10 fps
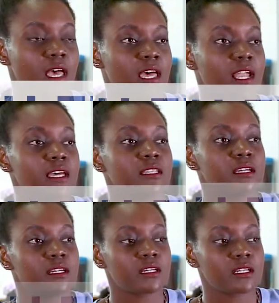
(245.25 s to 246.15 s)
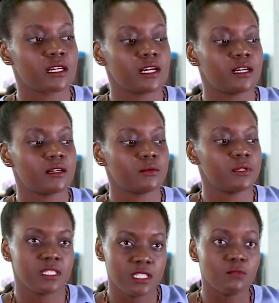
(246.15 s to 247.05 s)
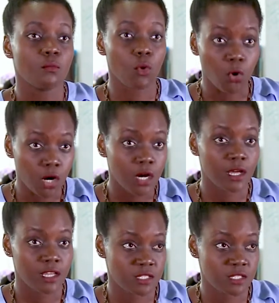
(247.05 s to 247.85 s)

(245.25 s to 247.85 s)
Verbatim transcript: And I think we need more,